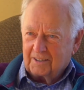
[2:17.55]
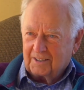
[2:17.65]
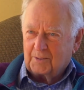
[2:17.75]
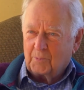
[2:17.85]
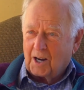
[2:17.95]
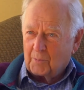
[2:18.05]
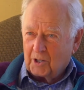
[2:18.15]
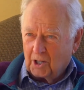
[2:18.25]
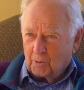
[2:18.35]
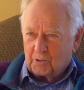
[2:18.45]
at the bottom of
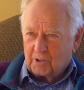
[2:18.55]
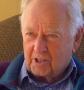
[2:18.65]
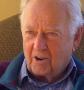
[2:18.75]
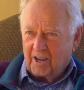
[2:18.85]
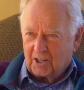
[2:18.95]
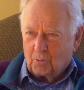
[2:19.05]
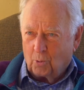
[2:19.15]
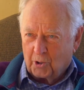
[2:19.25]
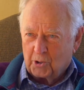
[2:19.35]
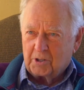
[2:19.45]
the hill, which was our
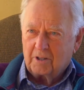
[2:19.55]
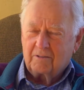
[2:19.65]
headquarters.